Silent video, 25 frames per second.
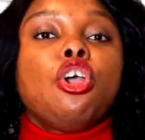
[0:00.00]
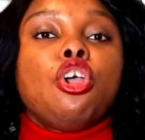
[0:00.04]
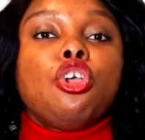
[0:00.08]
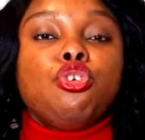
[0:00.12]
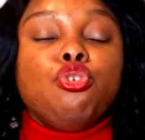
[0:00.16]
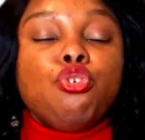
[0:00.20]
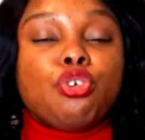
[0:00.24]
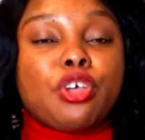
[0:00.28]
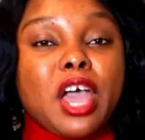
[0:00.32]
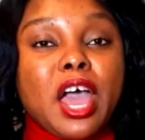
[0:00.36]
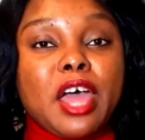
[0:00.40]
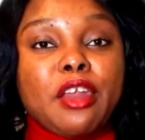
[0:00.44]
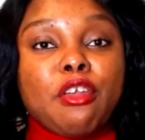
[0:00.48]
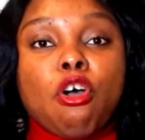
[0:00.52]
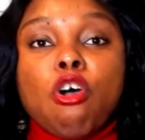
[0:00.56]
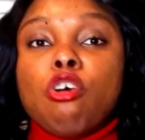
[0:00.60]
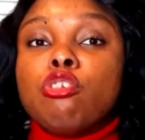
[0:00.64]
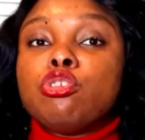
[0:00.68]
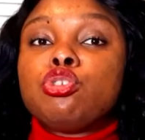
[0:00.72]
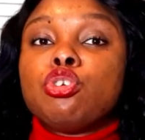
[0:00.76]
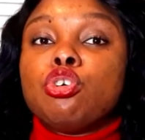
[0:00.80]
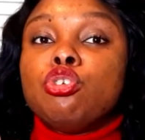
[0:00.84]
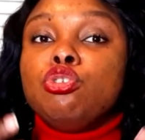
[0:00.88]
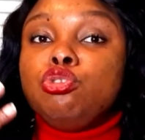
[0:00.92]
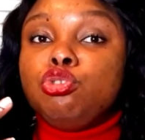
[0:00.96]
You can
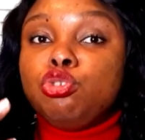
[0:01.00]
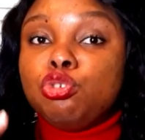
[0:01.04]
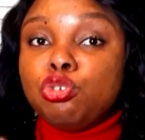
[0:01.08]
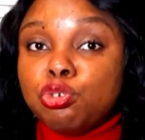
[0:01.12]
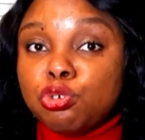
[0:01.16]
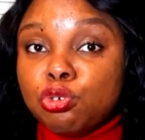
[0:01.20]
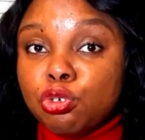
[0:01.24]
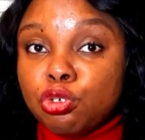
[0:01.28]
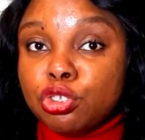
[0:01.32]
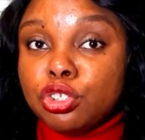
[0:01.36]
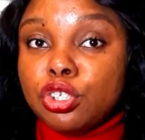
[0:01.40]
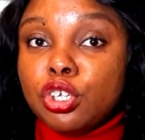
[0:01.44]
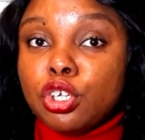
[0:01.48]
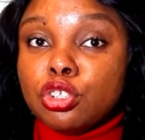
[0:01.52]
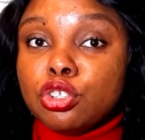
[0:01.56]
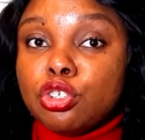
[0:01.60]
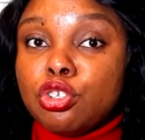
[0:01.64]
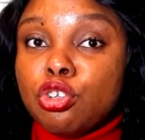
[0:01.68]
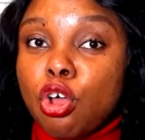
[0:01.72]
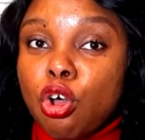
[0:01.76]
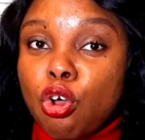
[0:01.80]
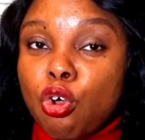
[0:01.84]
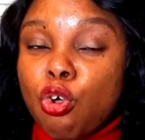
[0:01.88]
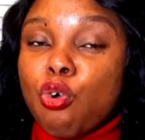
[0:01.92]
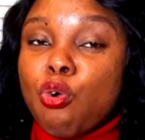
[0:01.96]
also choose the
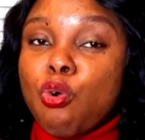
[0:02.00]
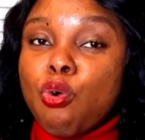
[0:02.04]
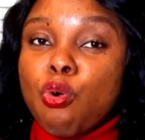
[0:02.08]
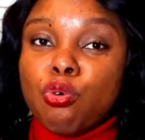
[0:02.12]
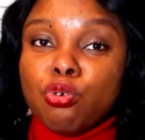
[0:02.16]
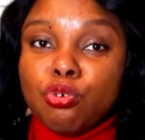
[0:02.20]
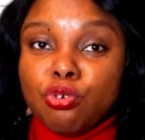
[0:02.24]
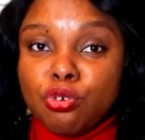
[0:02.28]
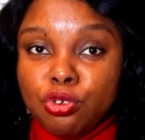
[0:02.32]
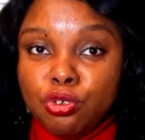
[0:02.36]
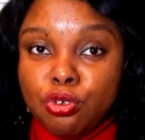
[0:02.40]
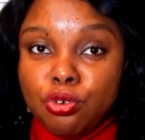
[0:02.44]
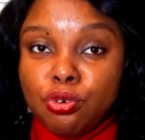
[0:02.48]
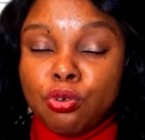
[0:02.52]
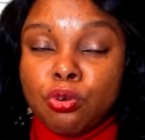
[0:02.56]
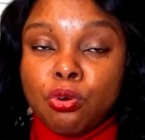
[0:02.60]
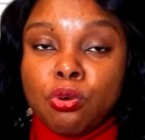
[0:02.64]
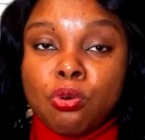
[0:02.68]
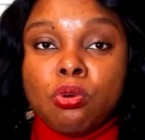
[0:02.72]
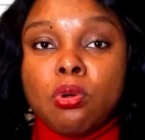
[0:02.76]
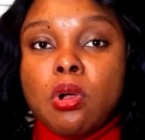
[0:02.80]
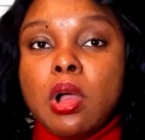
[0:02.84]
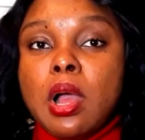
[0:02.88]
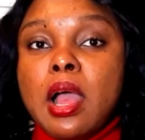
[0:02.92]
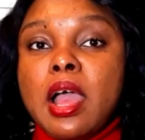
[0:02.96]
SNOC code, you
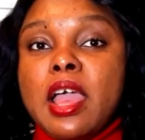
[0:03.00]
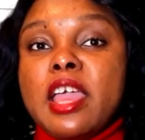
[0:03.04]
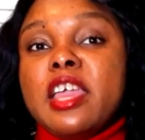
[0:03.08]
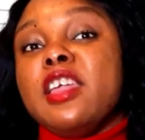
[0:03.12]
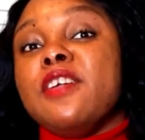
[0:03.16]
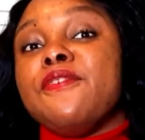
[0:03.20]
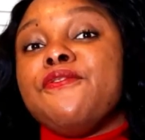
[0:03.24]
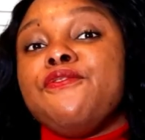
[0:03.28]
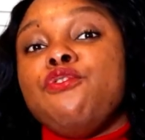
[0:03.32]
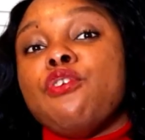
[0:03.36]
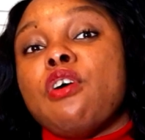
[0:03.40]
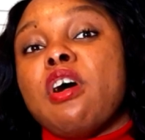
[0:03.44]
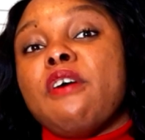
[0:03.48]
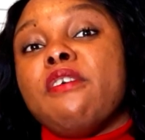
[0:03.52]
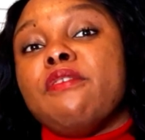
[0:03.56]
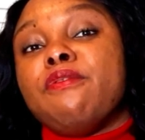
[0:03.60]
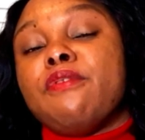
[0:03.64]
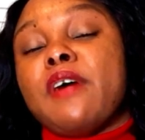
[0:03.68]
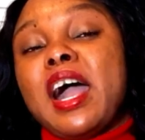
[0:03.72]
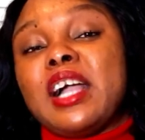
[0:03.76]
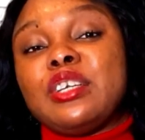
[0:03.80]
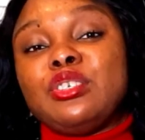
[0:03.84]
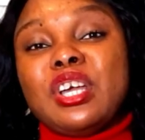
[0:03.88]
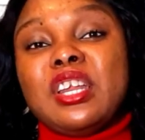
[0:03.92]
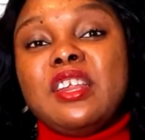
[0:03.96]
know, if you're
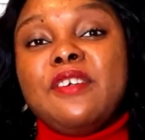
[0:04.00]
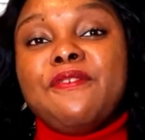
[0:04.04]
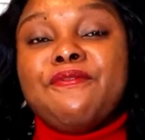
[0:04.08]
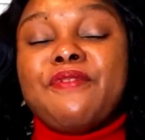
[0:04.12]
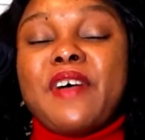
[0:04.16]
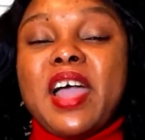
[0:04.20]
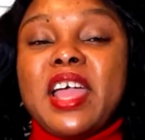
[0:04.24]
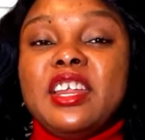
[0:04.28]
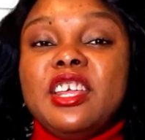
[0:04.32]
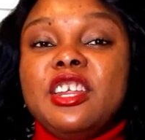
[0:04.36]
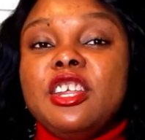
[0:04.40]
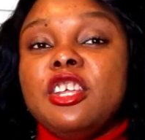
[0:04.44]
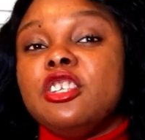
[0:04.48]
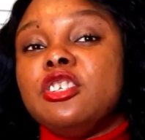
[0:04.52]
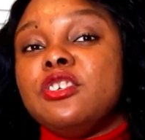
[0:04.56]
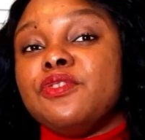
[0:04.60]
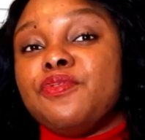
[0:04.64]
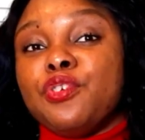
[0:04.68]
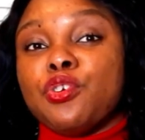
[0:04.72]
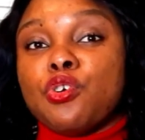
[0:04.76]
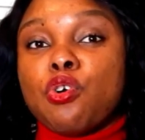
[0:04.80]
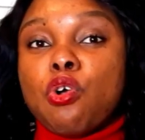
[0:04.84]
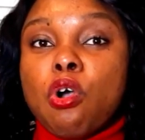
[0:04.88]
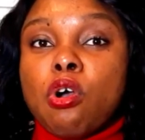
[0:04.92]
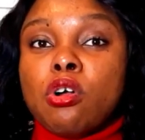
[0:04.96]
actually finding it
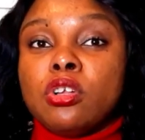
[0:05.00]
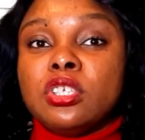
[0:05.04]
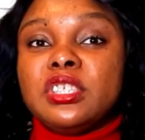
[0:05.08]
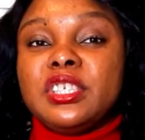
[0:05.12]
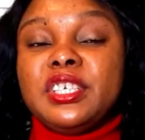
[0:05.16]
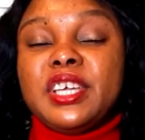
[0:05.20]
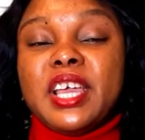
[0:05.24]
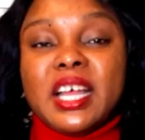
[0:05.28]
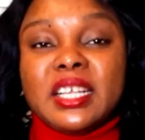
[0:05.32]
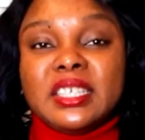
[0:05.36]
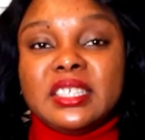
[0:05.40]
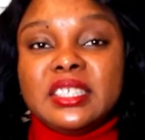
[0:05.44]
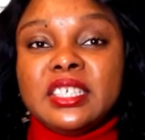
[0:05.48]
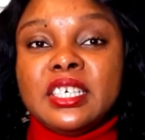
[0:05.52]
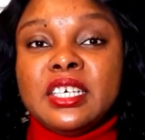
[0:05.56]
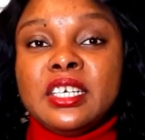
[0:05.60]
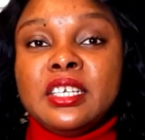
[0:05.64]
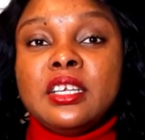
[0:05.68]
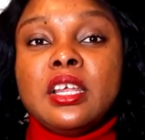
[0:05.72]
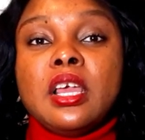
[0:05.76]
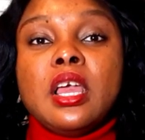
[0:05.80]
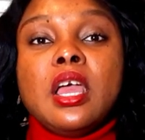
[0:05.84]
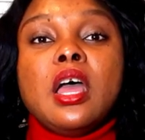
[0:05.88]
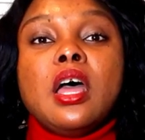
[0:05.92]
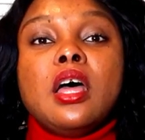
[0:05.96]
difficult
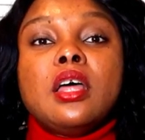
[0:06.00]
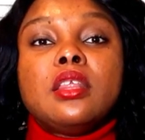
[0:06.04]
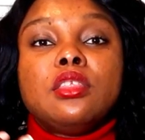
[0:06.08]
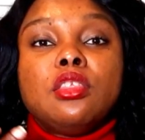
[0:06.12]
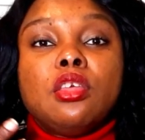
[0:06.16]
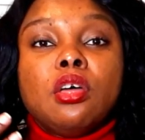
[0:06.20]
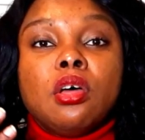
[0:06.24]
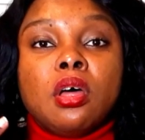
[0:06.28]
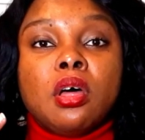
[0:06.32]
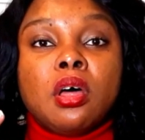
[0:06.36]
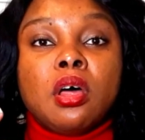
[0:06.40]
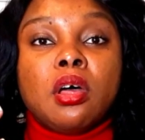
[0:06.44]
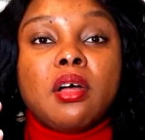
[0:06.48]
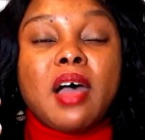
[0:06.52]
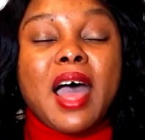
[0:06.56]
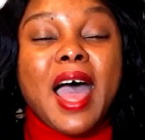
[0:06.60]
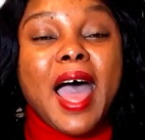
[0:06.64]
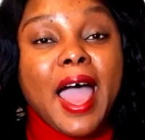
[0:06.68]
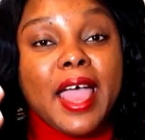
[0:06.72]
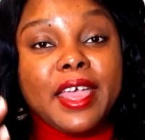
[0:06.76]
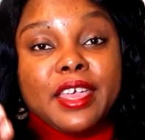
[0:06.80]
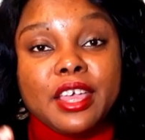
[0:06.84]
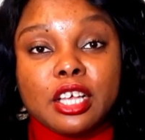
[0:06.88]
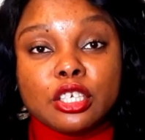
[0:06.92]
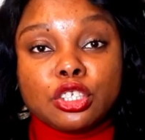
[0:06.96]
getting the
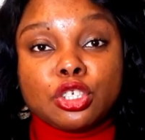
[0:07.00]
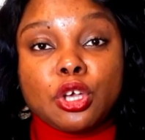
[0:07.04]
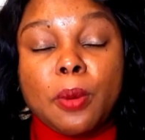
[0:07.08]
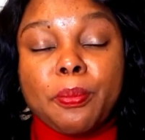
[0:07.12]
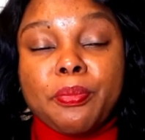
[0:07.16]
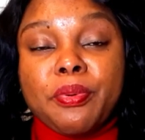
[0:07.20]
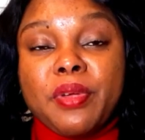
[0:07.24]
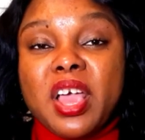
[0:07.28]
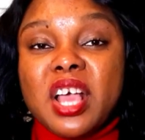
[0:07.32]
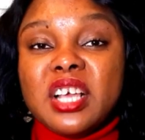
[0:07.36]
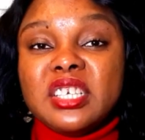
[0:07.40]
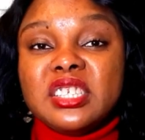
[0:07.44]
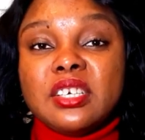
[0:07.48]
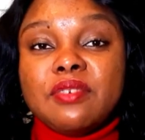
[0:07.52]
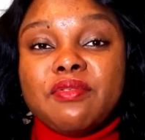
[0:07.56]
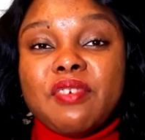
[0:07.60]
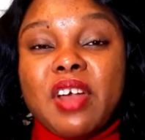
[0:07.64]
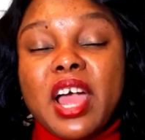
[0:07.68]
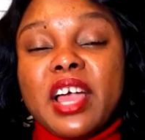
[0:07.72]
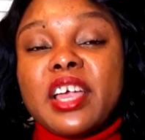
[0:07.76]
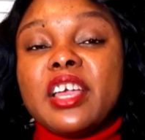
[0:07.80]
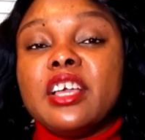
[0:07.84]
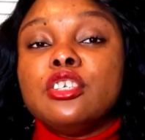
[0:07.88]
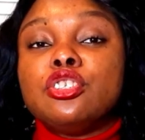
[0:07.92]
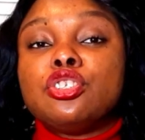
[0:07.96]
highest comprehensive
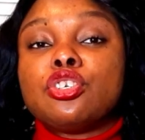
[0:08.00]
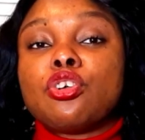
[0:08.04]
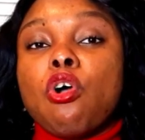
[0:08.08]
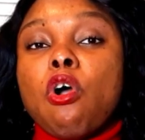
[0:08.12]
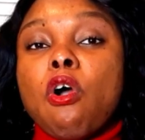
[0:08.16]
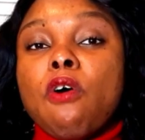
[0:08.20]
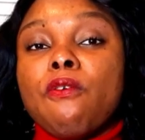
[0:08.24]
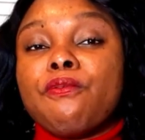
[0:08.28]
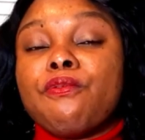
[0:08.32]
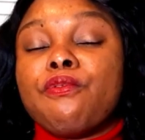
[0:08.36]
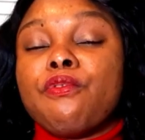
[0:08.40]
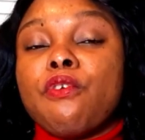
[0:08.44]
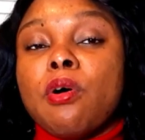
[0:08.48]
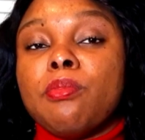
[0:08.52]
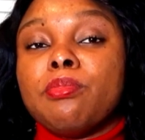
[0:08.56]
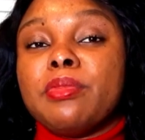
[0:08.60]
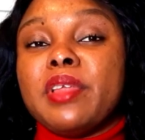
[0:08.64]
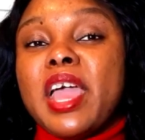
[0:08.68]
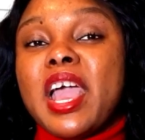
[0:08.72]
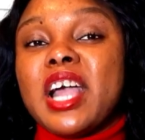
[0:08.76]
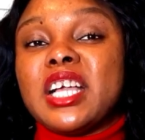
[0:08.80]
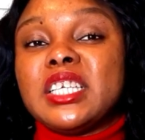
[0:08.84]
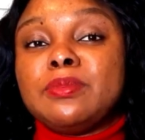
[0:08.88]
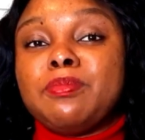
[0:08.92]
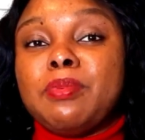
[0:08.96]
ranking score from
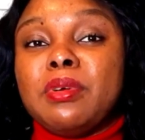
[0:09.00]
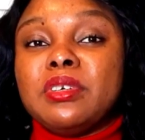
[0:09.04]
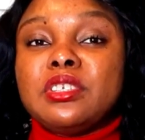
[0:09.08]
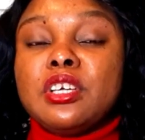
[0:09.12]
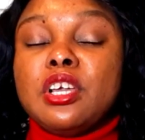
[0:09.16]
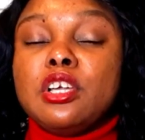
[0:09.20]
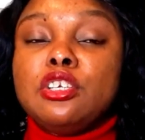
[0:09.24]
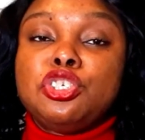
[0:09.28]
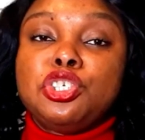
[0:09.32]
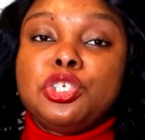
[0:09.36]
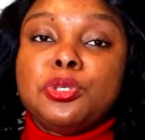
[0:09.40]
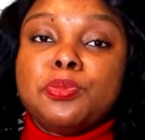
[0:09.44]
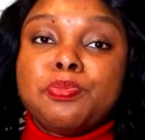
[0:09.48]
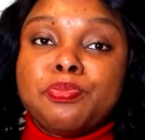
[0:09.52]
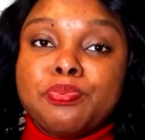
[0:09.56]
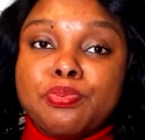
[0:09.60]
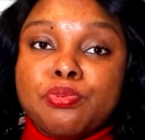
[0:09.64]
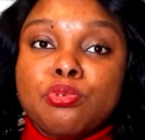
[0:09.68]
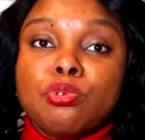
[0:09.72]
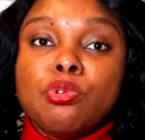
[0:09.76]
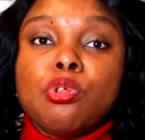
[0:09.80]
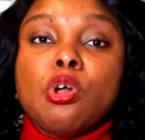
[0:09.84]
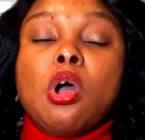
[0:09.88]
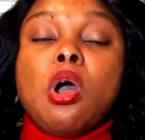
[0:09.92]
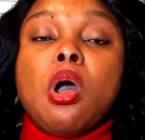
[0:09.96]
the express entry
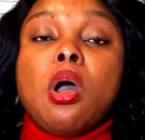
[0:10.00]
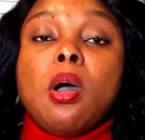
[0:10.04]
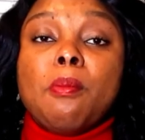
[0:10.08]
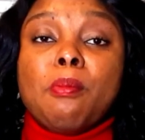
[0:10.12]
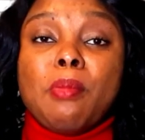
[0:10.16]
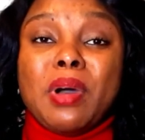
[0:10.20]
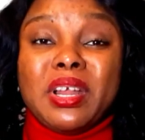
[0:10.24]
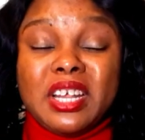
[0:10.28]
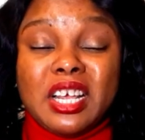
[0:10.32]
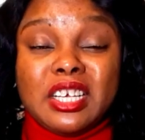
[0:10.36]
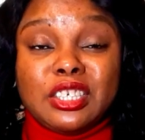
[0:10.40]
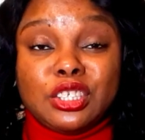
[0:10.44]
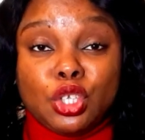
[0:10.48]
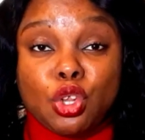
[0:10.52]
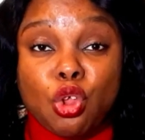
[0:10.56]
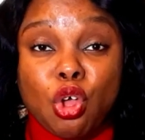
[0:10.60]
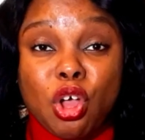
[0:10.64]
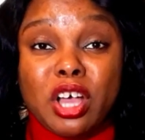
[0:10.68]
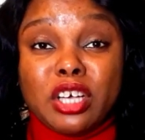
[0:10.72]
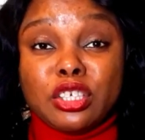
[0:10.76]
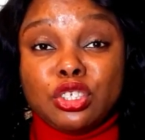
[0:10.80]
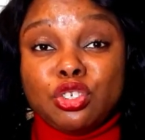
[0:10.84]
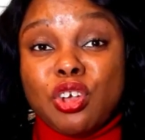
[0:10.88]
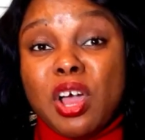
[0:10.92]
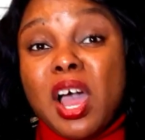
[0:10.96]
pool. But as long
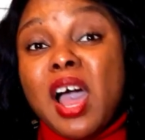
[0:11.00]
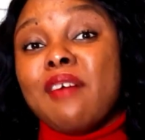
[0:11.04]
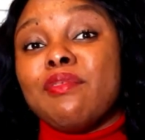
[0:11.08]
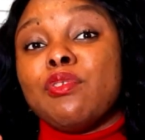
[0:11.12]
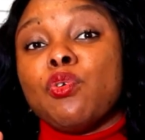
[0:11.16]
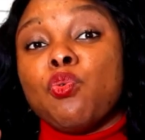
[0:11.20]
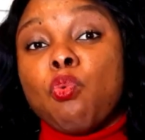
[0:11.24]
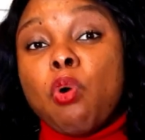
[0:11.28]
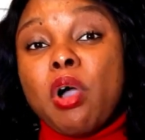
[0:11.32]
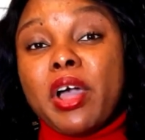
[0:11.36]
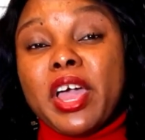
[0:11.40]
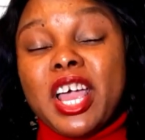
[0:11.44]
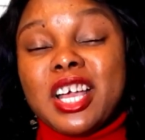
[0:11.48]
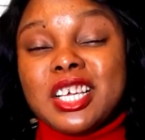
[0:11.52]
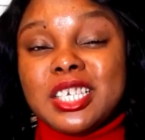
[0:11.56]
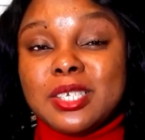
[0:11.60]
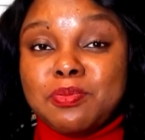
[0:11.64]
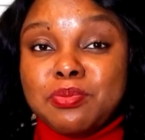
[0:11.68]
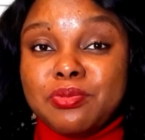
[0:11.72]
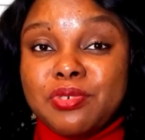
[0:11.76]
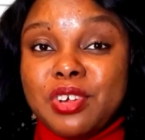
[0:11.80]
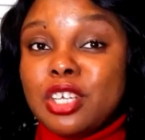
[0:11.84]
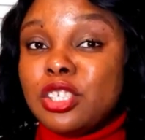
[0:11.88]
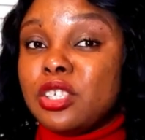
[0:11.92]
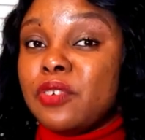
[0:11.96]
as you have the work
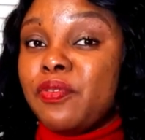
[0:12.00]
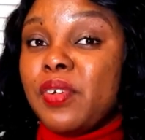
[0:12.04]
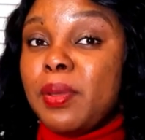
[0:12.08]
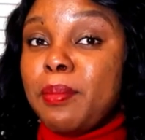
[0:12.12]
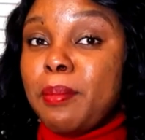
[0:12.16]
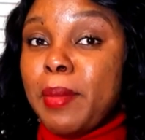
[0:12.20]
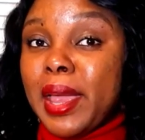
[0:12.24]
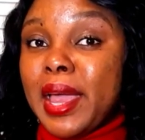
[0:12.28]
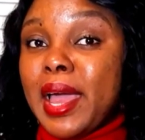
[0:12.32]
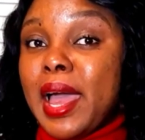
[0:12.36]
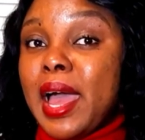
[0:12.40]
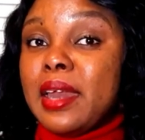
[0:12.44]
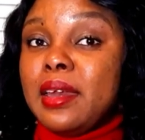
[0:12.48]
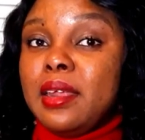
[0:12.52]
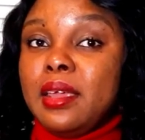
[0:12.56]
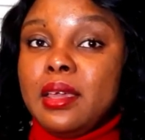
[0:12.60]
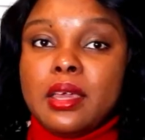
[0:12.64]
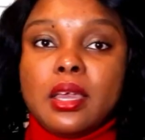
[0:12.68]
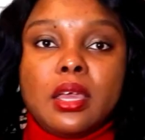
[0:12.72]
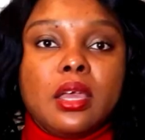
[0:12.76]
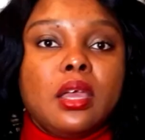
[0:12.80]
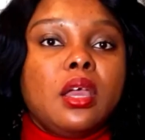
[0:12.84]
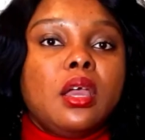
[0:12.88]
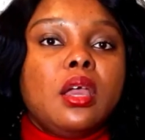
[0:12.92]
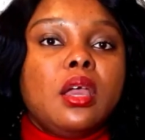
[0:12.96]
experience of a mechanic,